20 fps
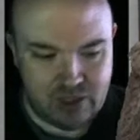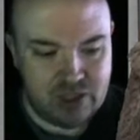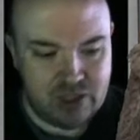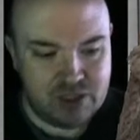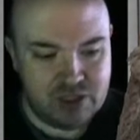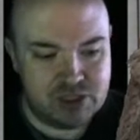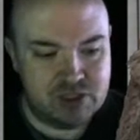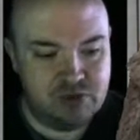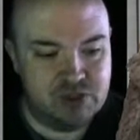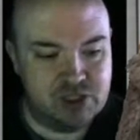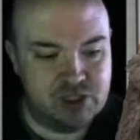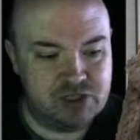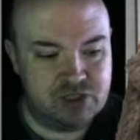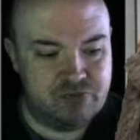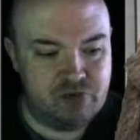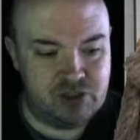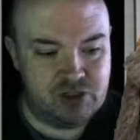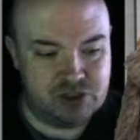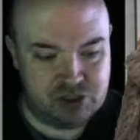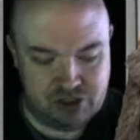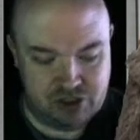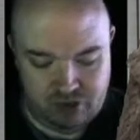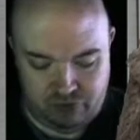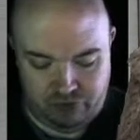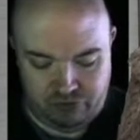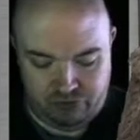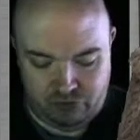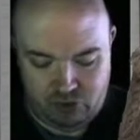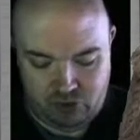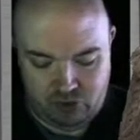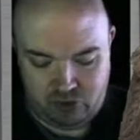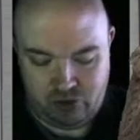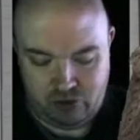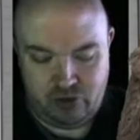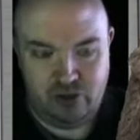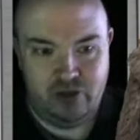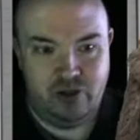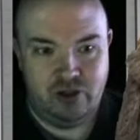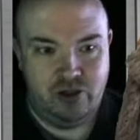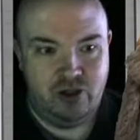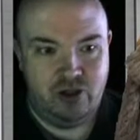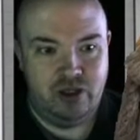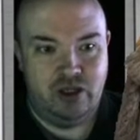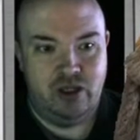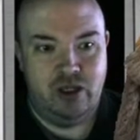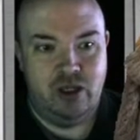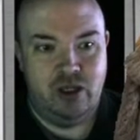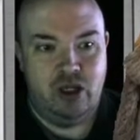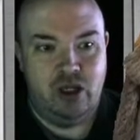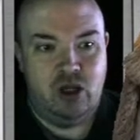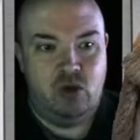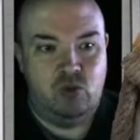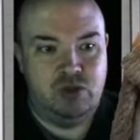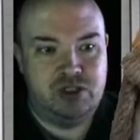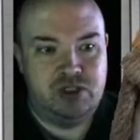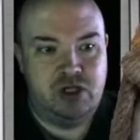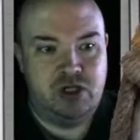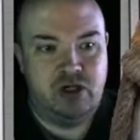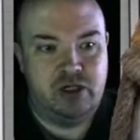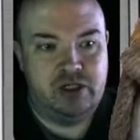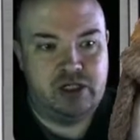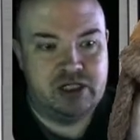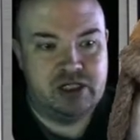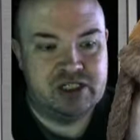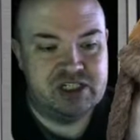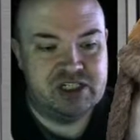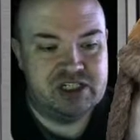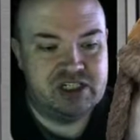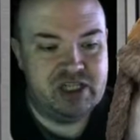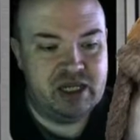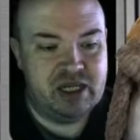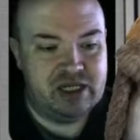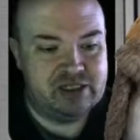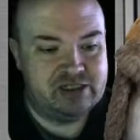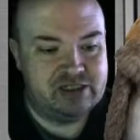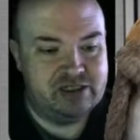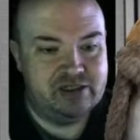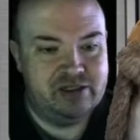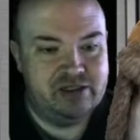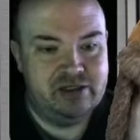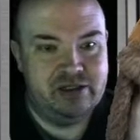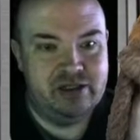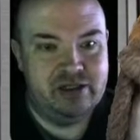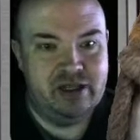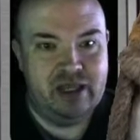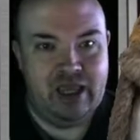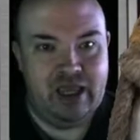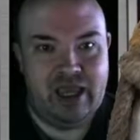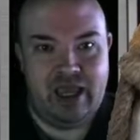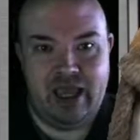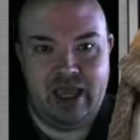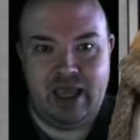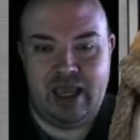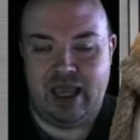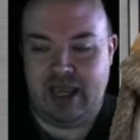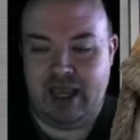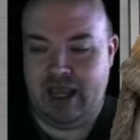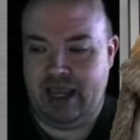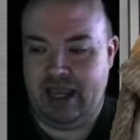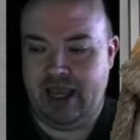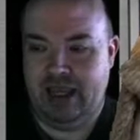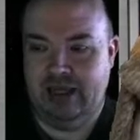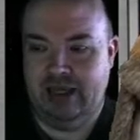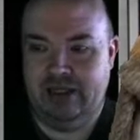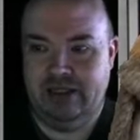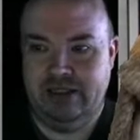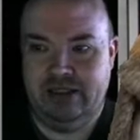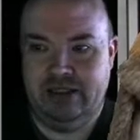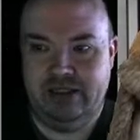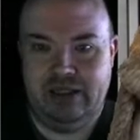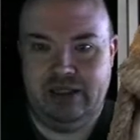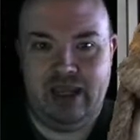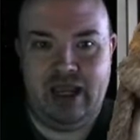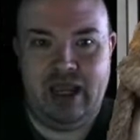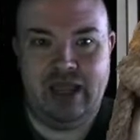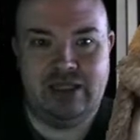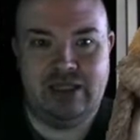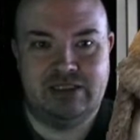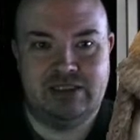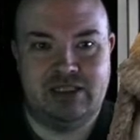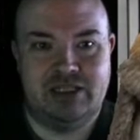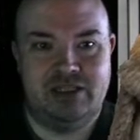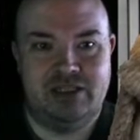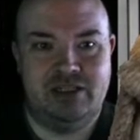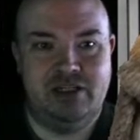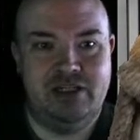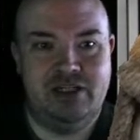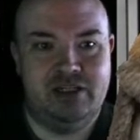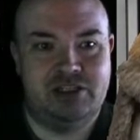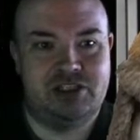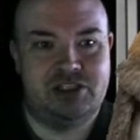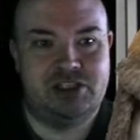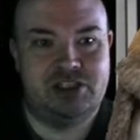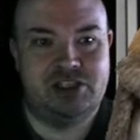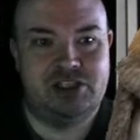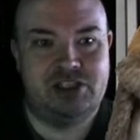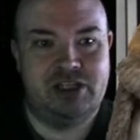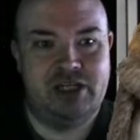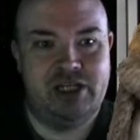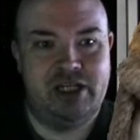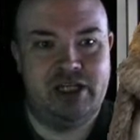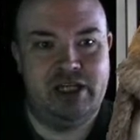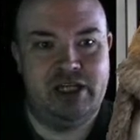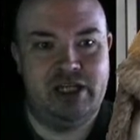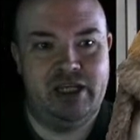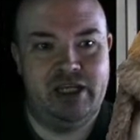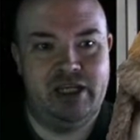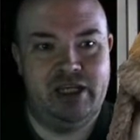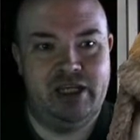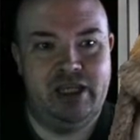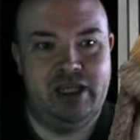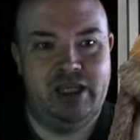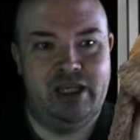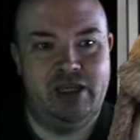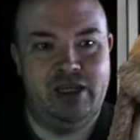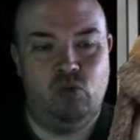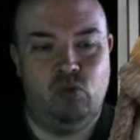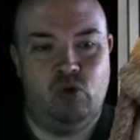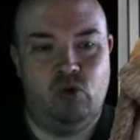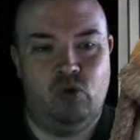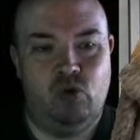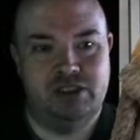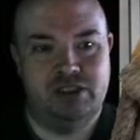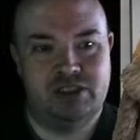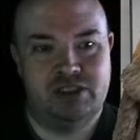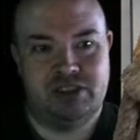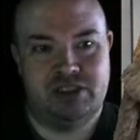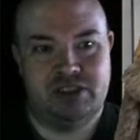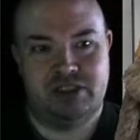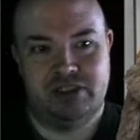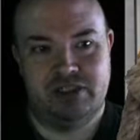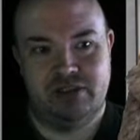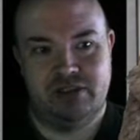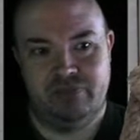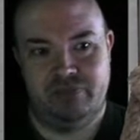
So this version of Frogger was on cassette, and as such, it was